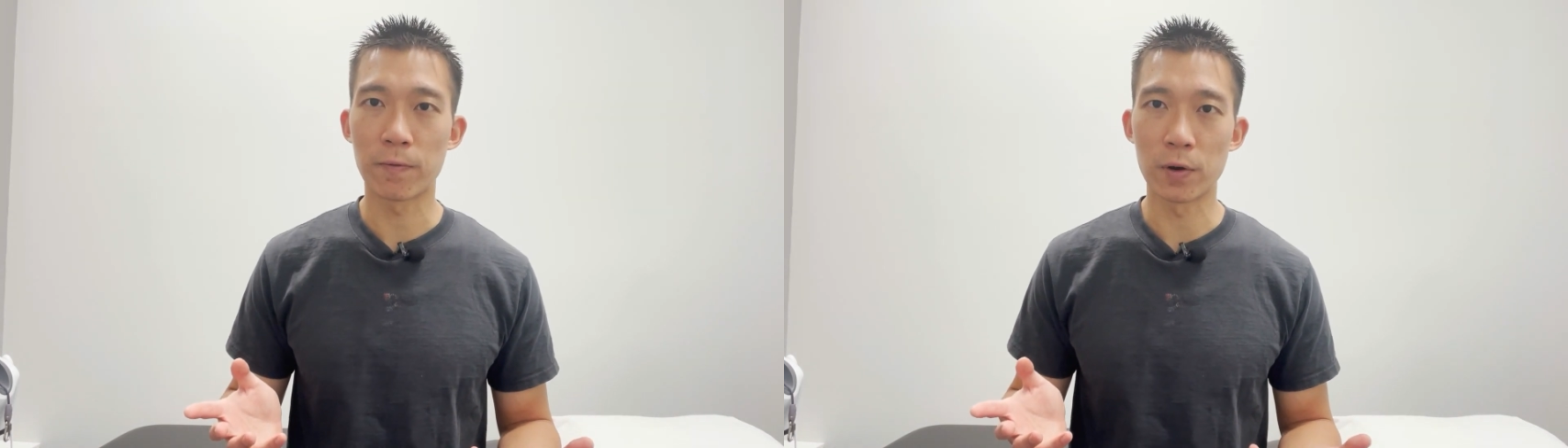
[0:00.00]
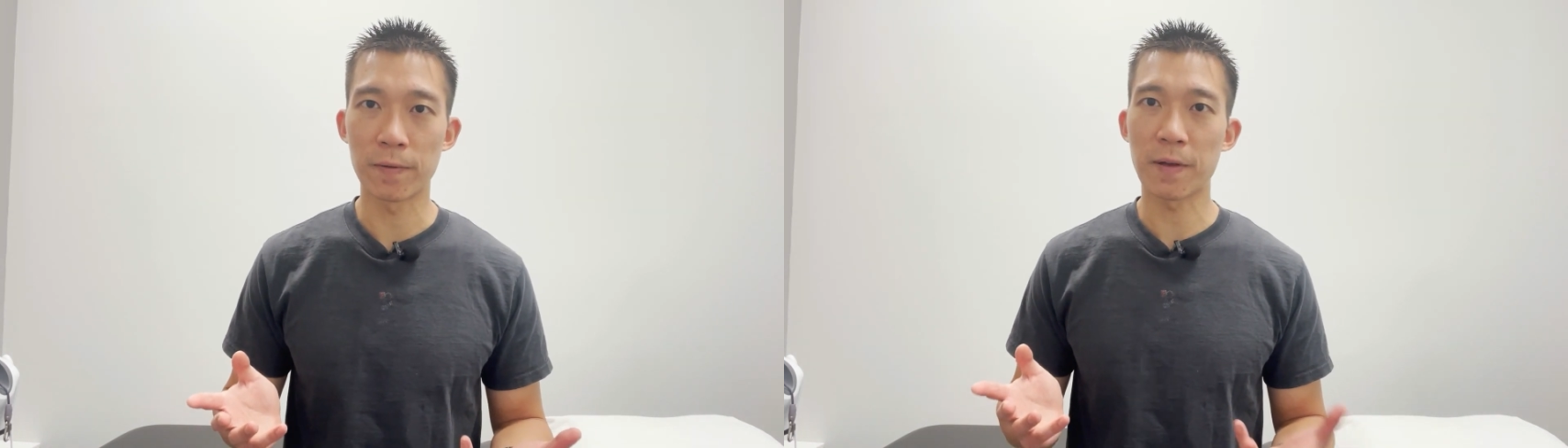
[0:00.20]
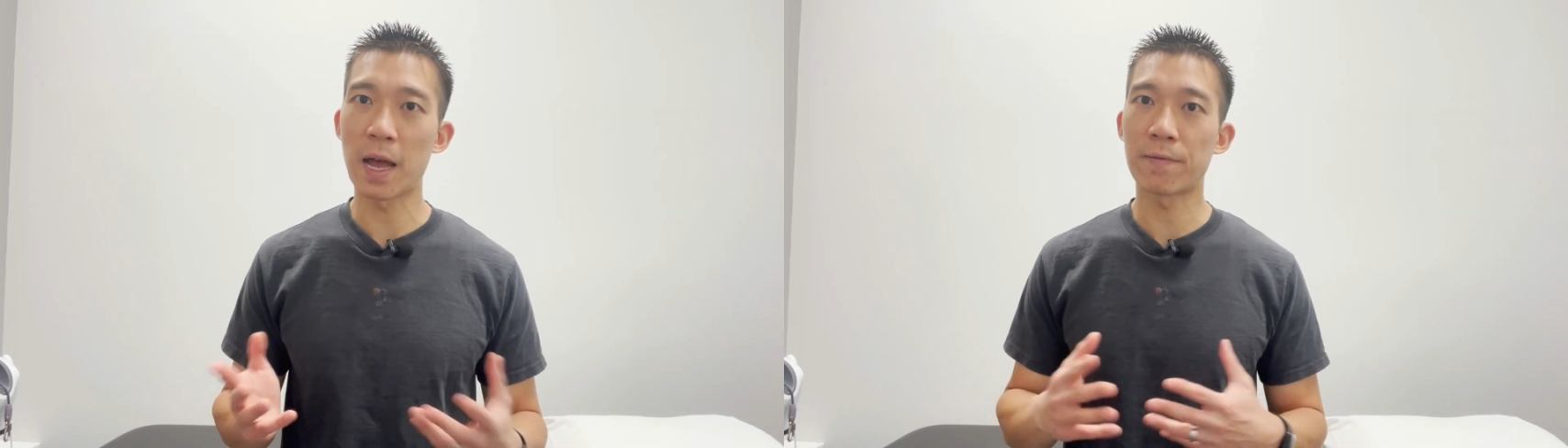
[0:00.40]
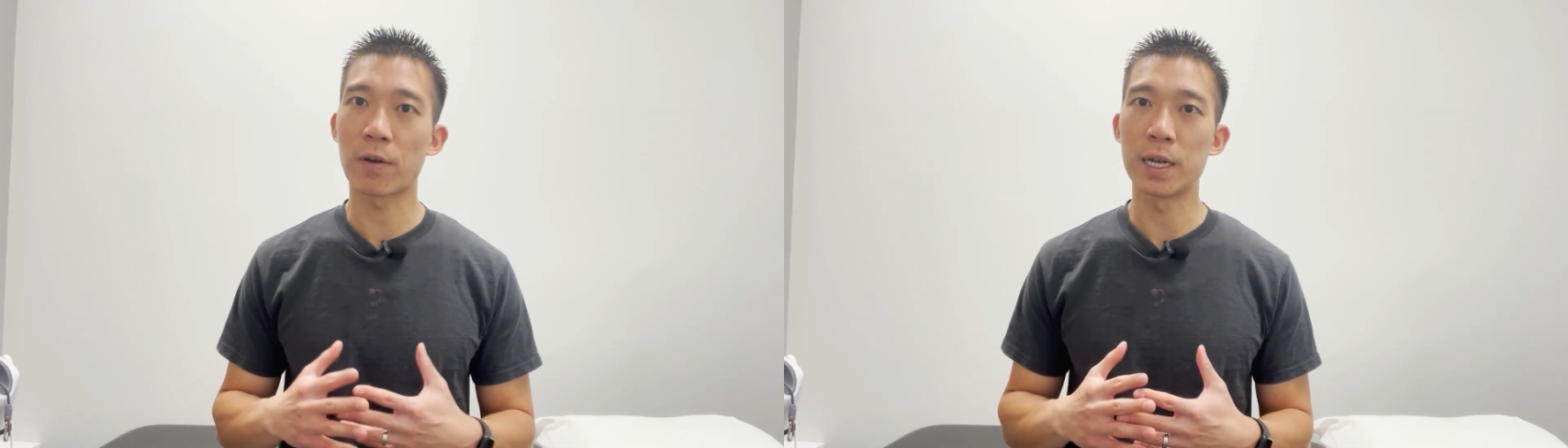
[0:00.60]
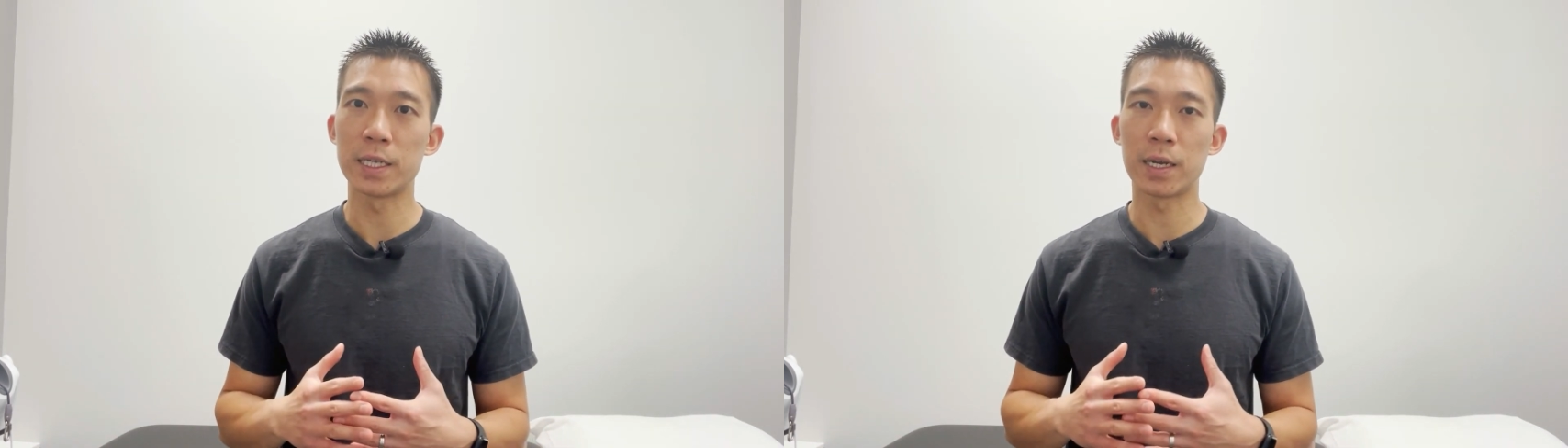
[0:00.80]
for the 5
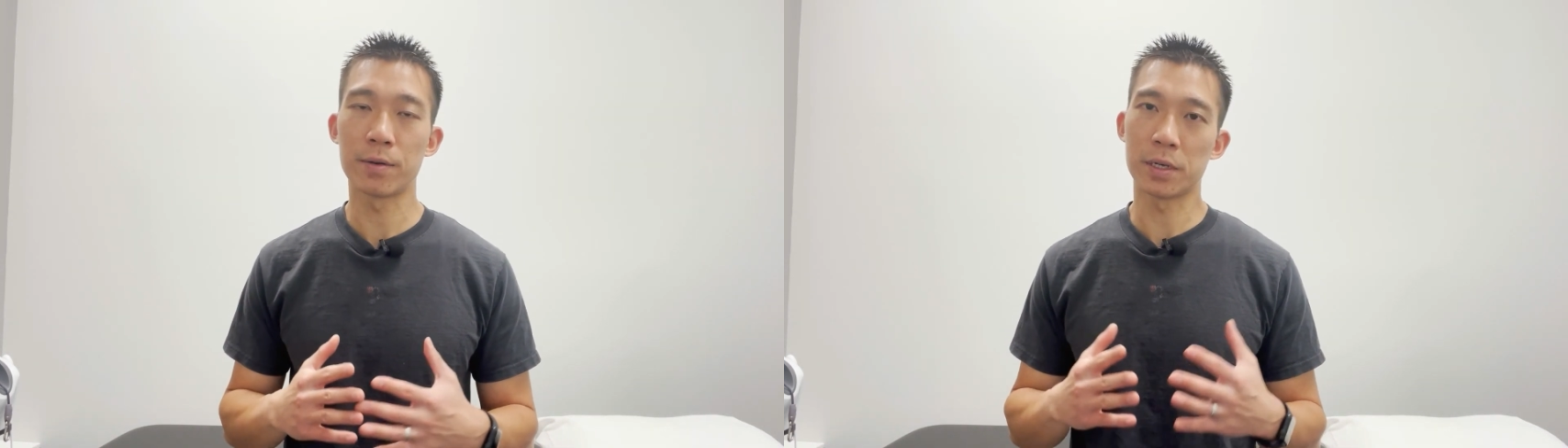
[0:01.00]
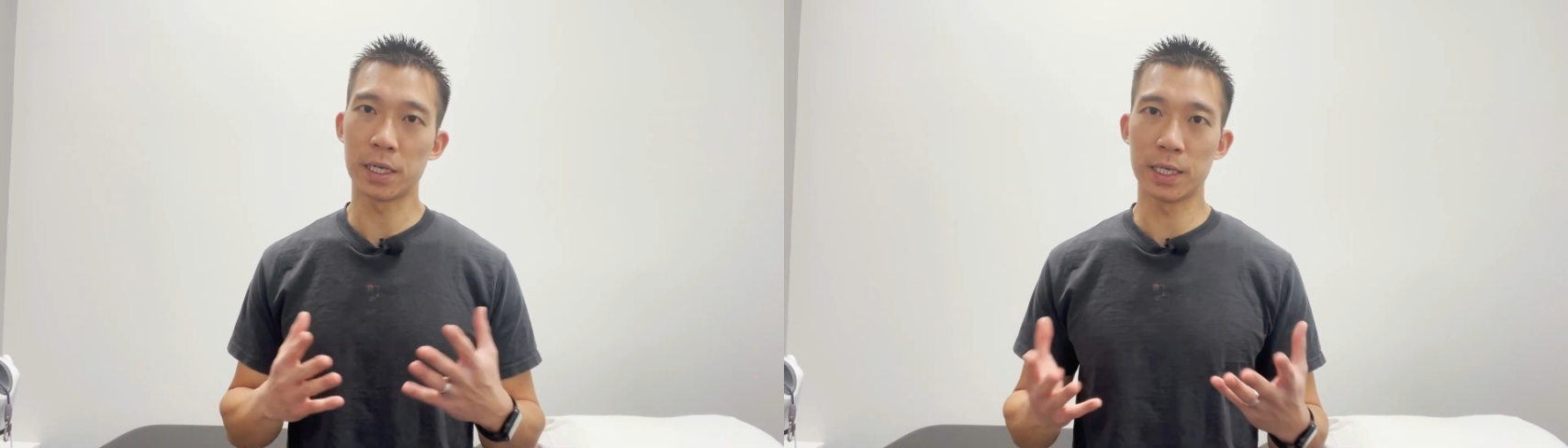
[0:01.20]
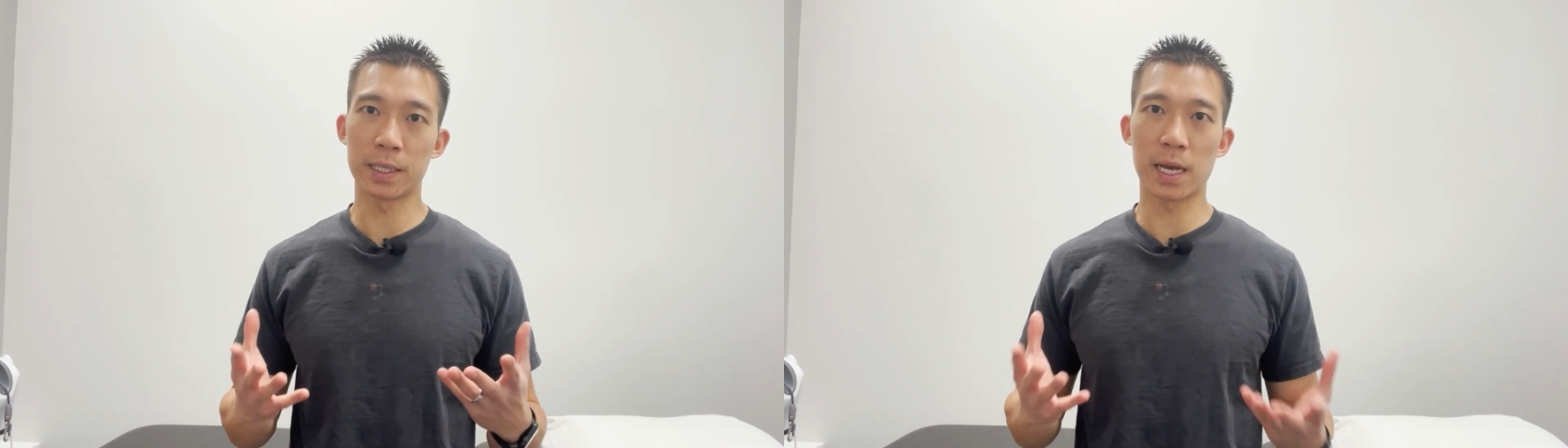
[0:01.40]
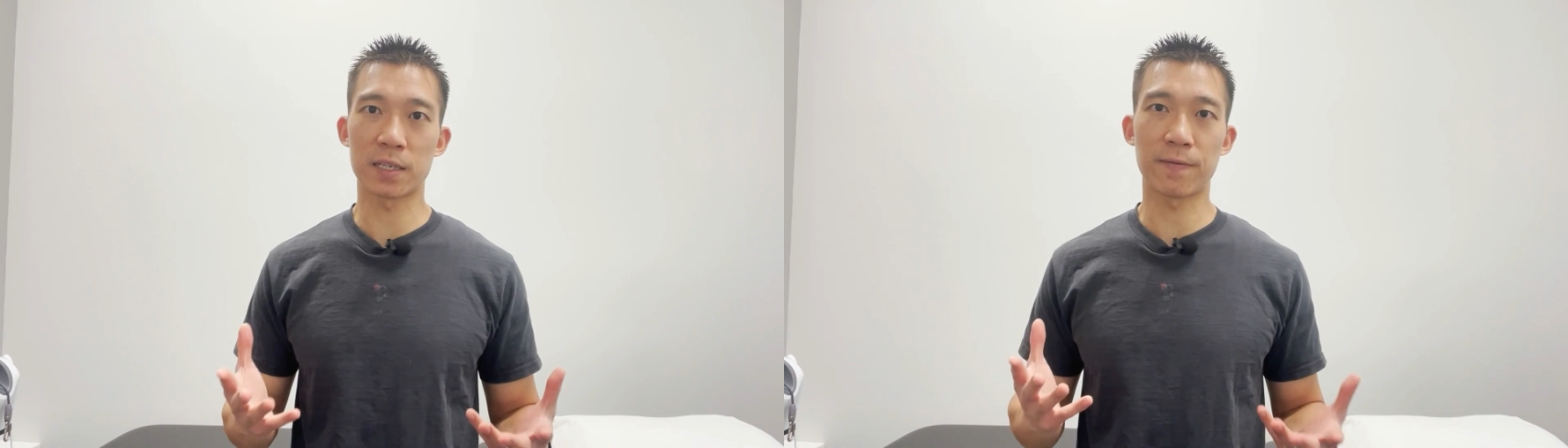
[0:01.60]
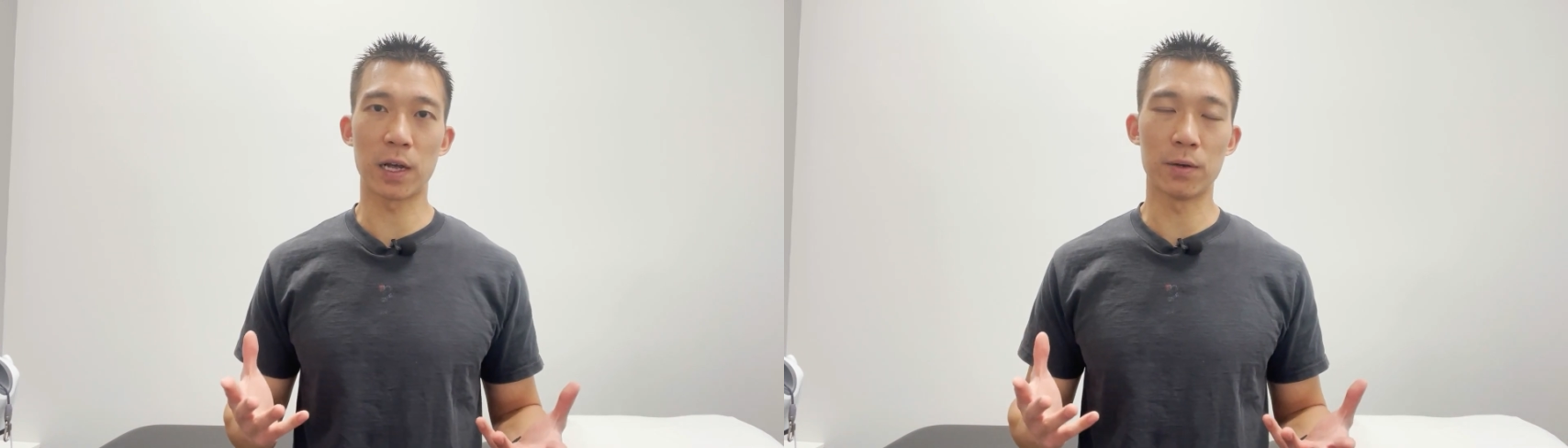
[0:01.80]
criteria is
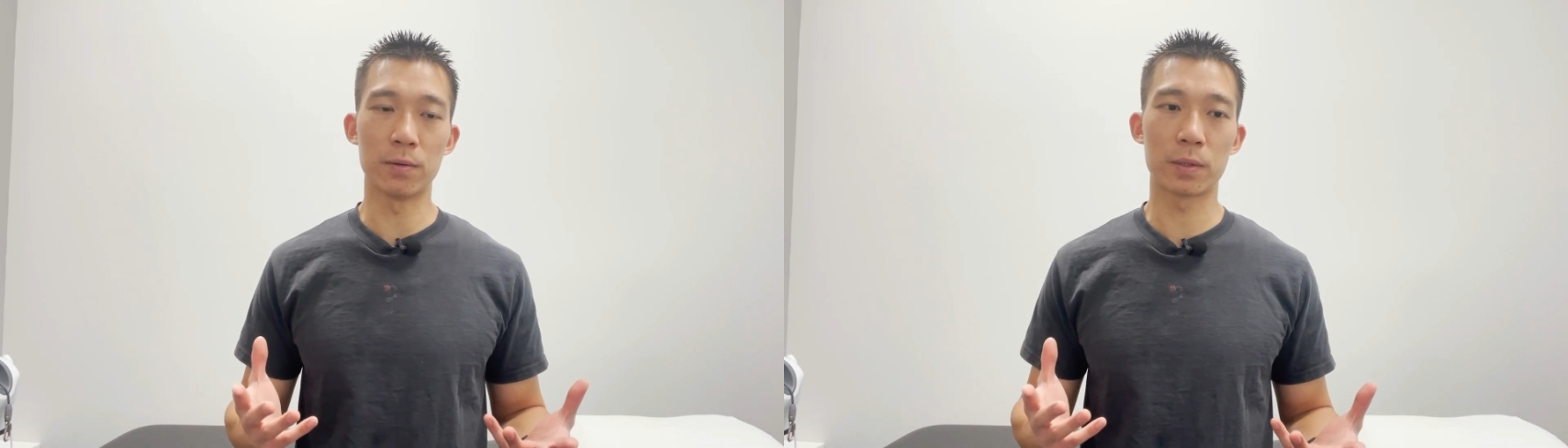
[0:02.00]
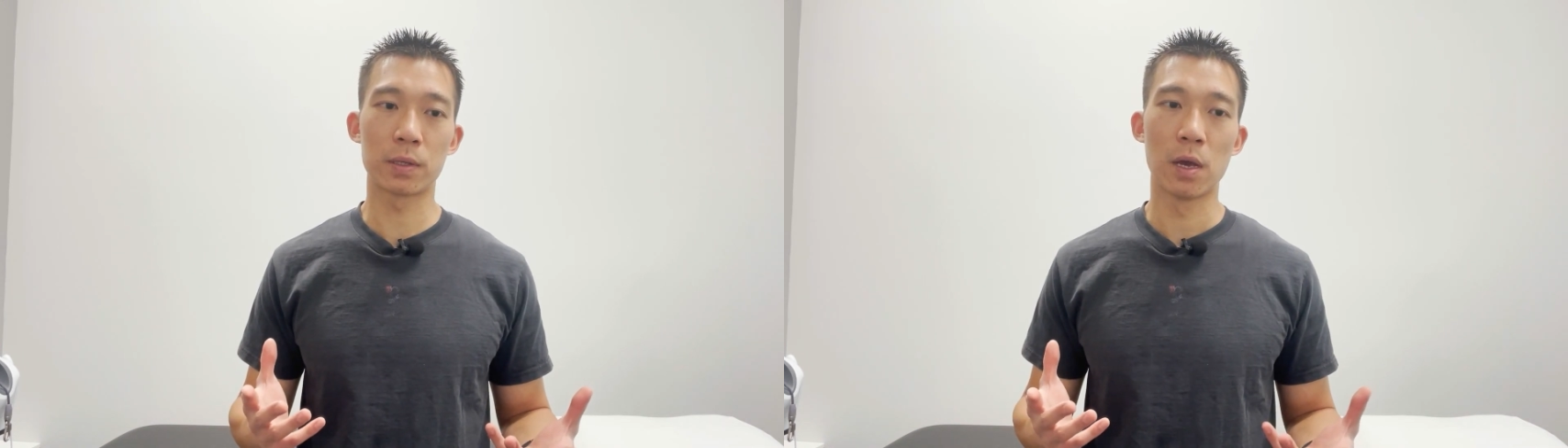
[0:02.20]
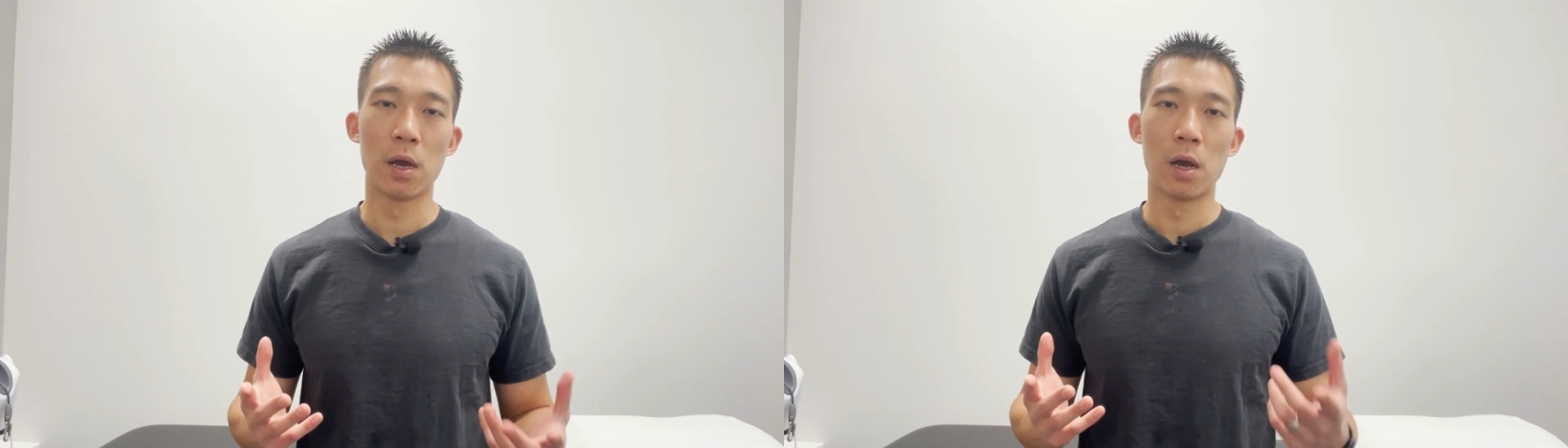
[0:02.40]
as follows.